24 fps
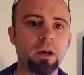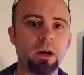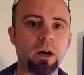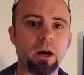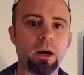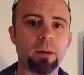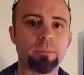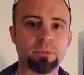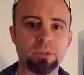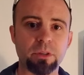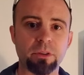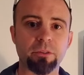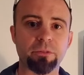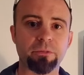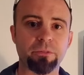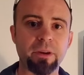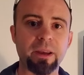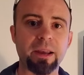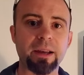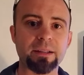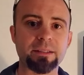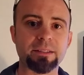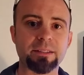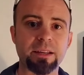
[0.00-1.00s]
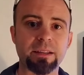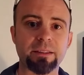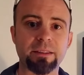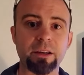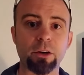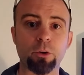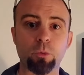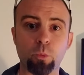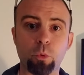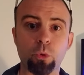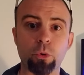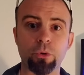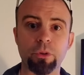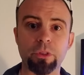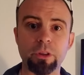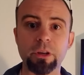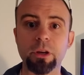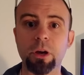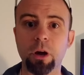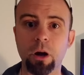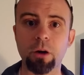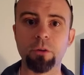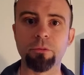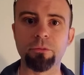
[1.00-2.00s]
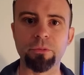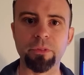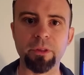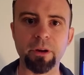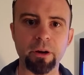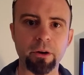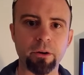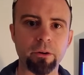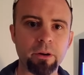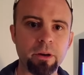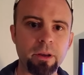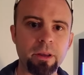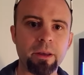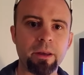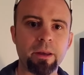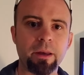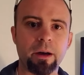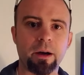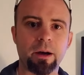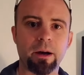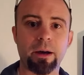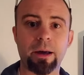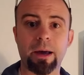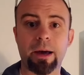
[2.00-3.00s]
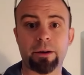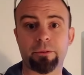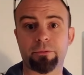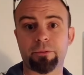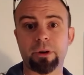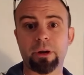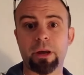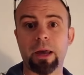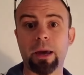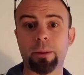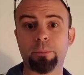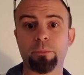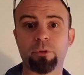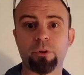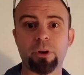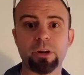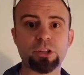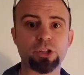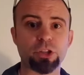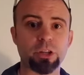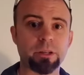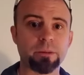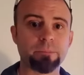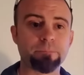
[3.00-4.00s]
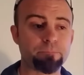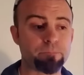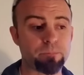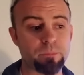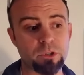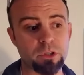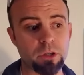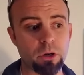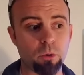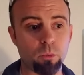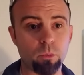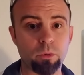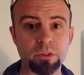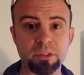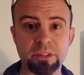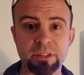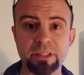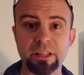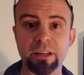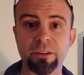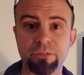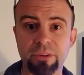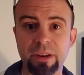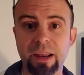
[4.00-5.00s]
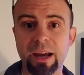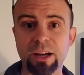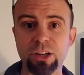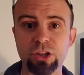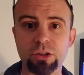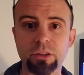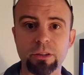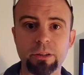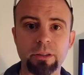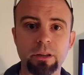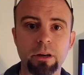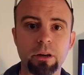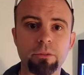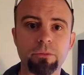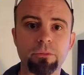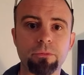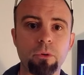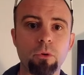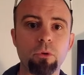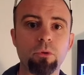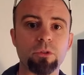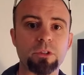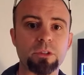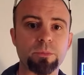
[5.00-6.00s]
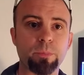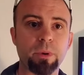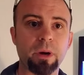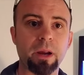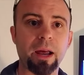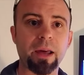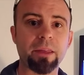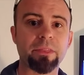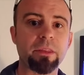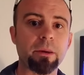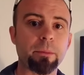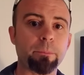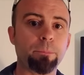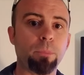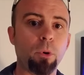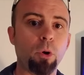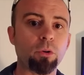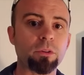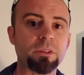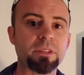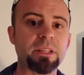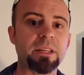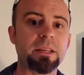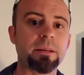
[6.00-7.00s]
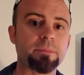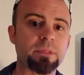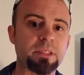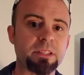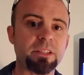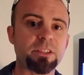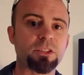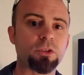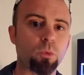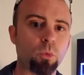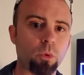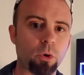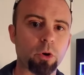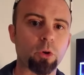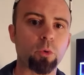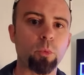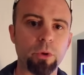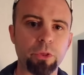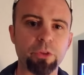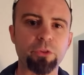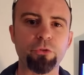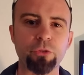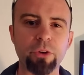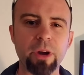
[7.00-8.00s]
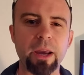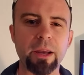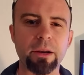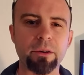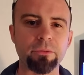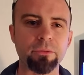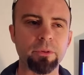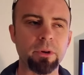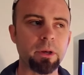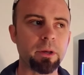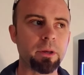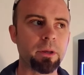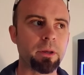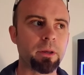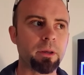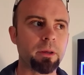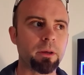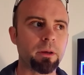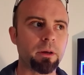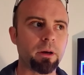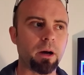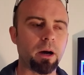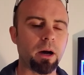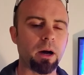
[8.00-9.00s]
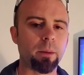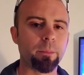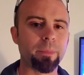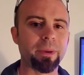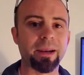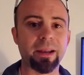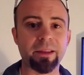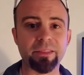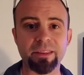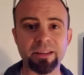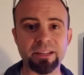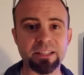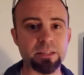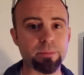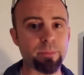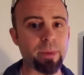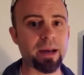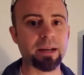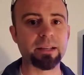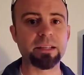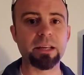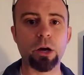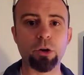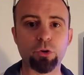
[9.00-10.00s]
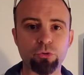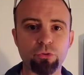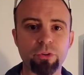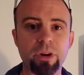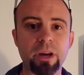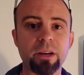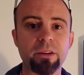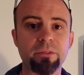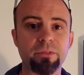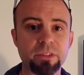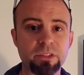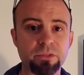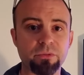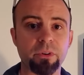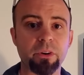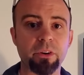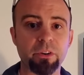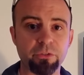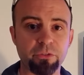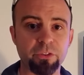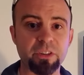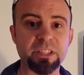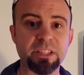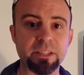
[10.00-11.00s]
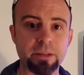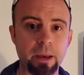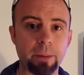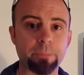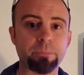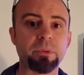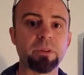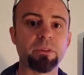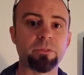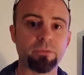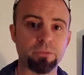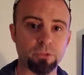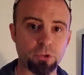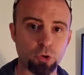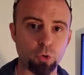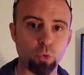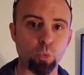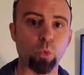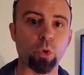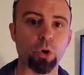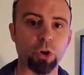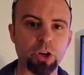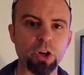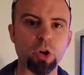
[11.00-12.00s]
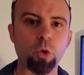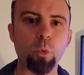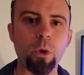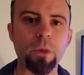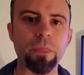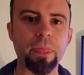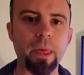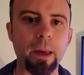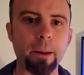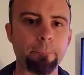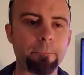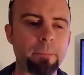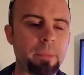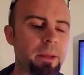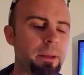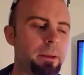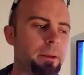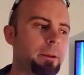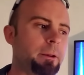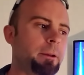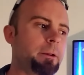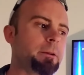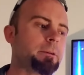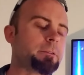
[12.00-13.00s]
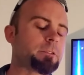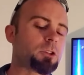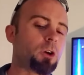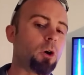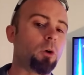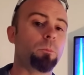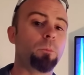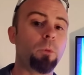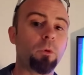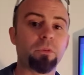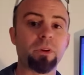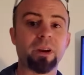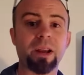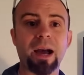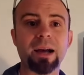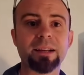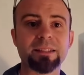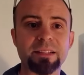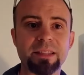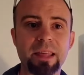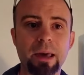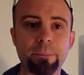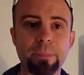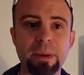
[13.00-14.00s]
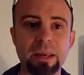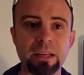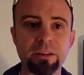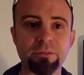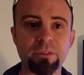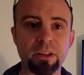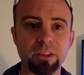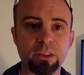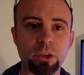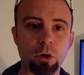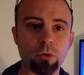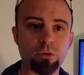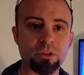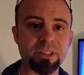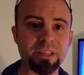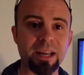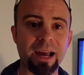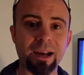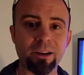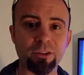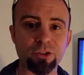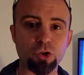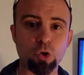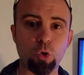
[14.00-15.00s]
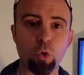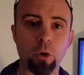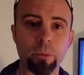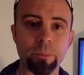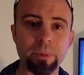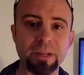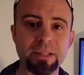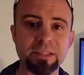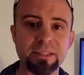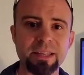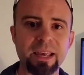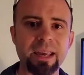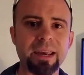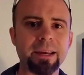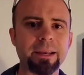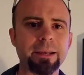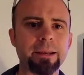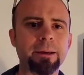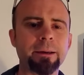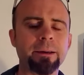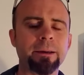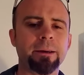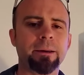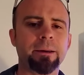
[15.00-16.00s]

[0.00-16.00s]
um, to the fans that they're worthy of their uh, admiration. So we'll see if it actually unfolds. But I think both teams need to work with creative. Um, and I think SmackDown Creative is very receptive to working with them. So moving on to that main event, though, Styles, Corbin, and Zayn